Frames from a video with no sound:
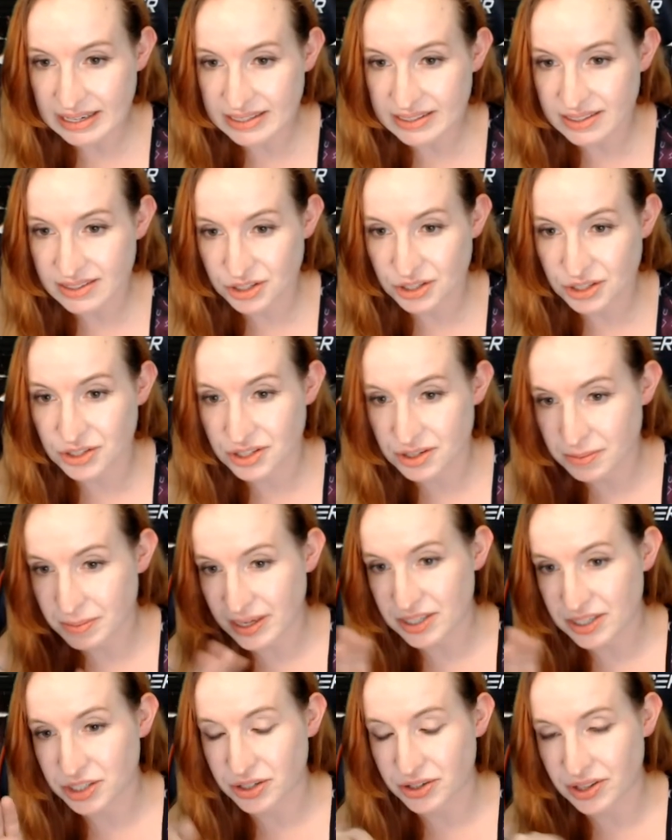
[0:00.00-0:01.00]
just to make
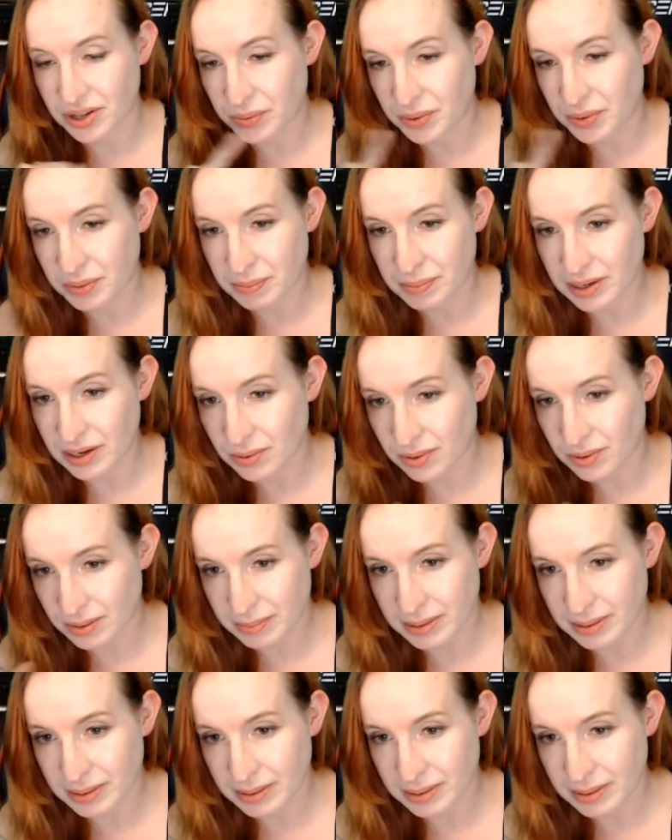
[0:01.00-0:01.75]
sure they wouldn't be orbiting